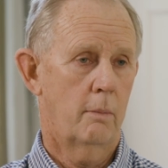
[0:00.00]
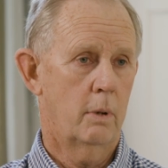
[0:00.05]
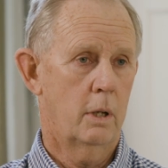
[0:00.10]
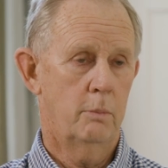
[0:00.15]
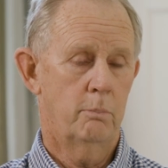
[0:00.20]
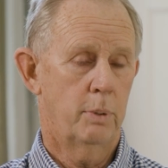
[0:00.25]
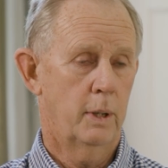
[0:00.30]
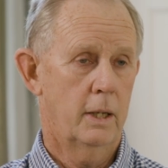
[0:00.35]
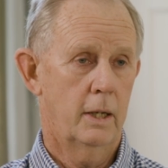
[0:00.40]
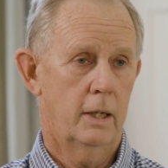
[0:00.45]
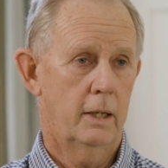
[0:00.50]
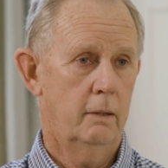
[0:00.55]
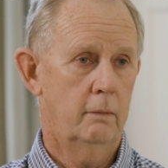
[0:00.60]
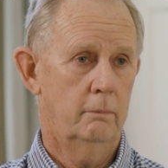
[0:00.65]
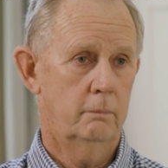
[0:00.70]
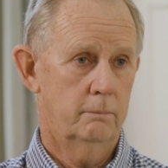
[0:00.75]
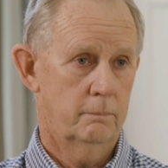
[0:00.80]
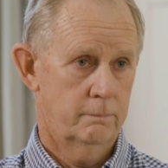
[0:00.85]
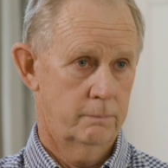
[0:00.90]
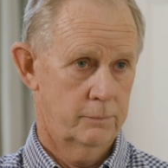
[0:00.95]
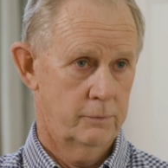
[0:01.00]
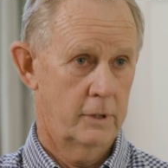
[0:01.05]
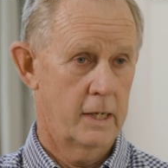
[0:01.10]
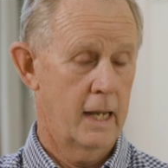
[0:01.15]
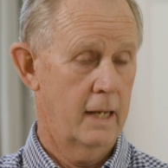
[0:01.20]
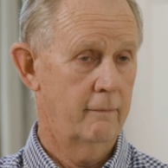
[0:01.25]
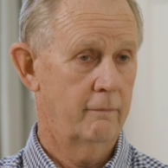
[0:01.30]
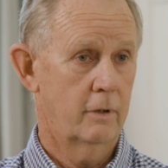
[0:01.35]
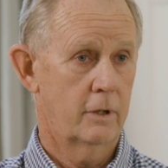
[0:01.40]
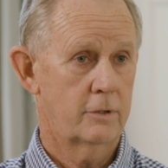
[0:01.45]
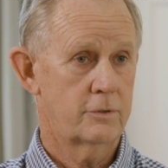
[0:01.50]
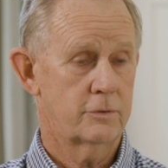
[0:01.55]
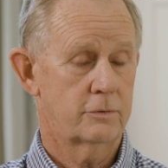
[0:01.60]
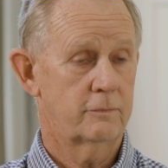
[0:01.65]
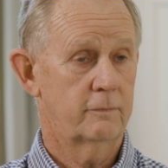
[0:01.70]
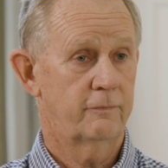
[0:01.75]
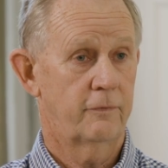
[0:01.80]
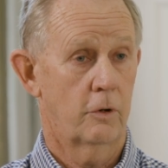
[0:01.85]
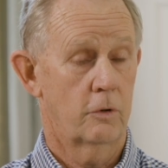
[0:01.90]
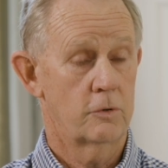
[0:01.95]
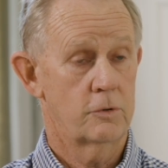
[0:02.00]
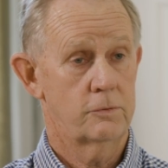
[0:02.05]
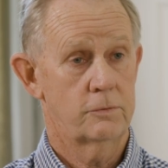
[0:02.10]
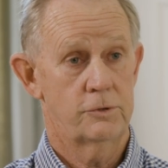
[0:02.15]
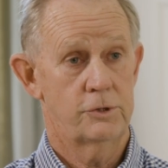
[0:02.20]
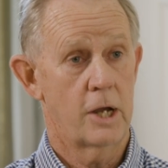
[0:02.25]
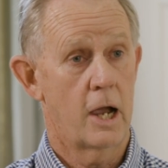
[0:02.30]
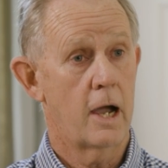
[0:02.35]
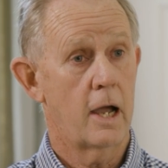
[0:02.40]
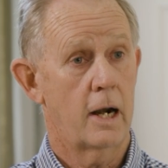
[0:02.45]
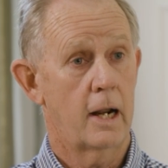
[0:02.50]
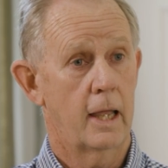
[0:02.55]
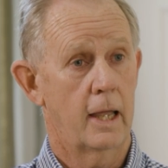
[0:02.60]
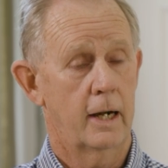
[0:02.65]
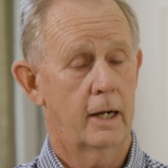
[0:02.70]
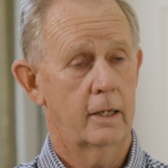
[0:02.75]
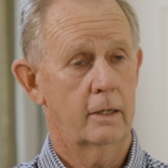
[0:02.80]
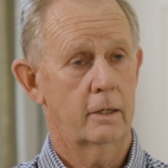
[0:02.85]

I mean, Penny gave us the first shot at